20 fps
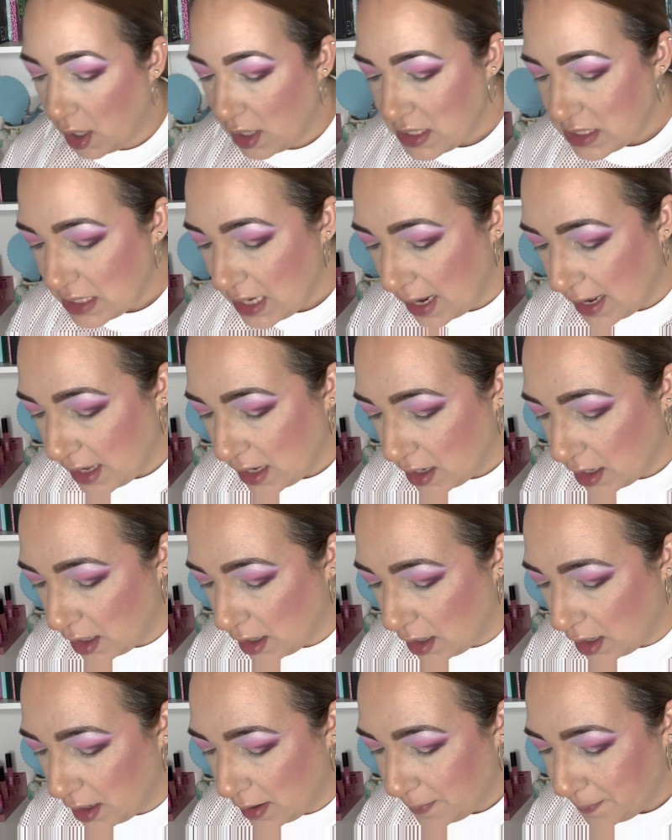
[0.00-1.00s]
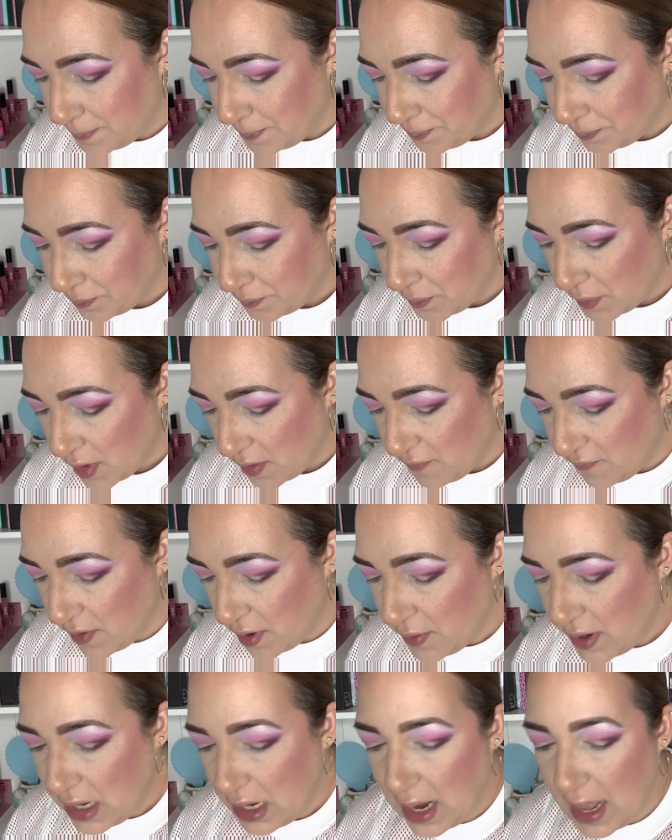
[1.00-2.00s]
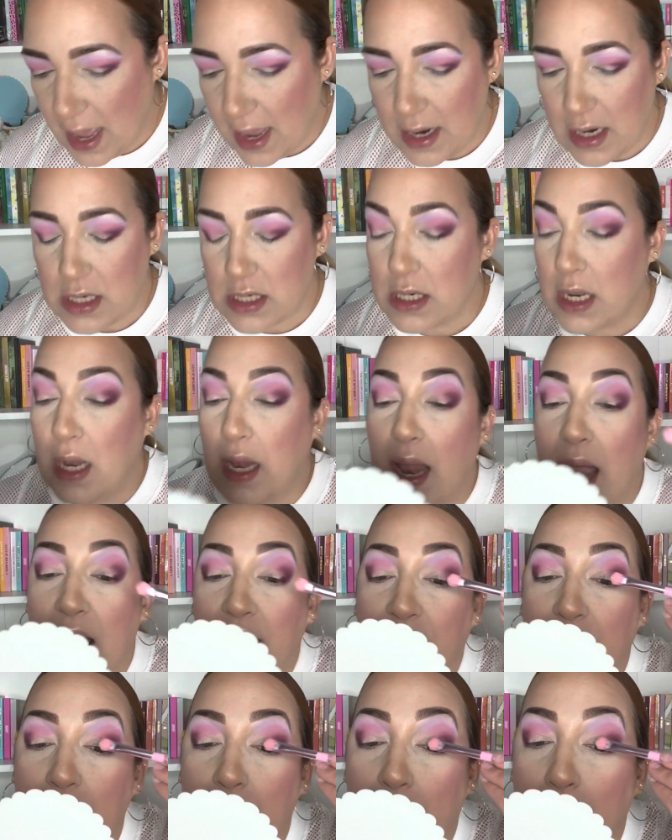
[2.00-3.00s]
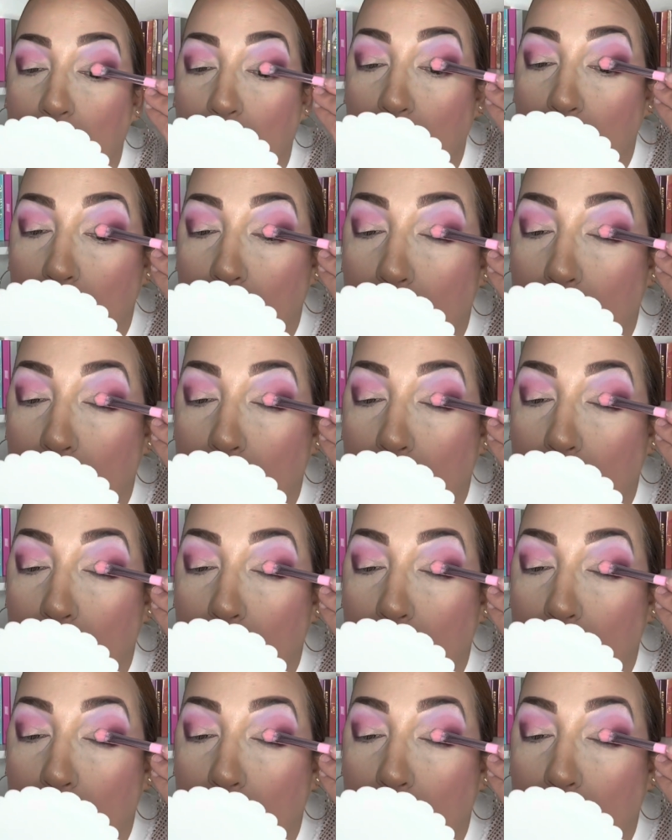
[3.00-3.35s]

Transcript: It's like a very light lavender.